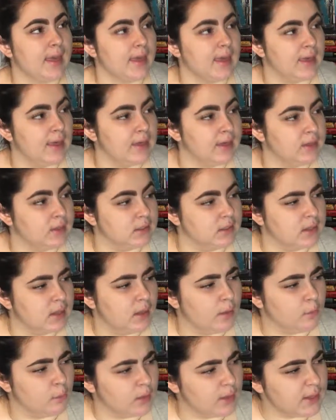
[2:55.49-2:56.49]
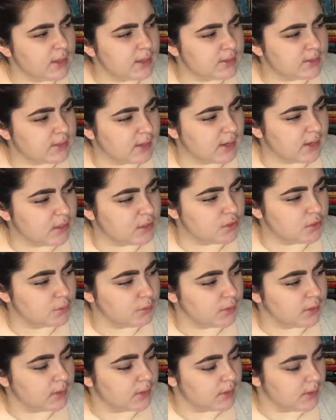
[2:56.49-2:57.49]
and I'm really excited to
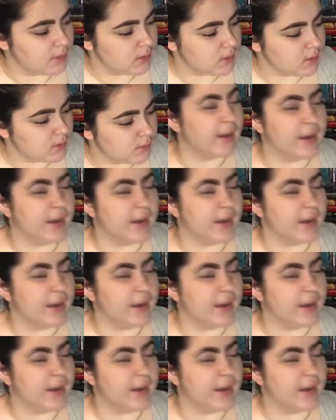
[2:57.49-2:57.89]
read this.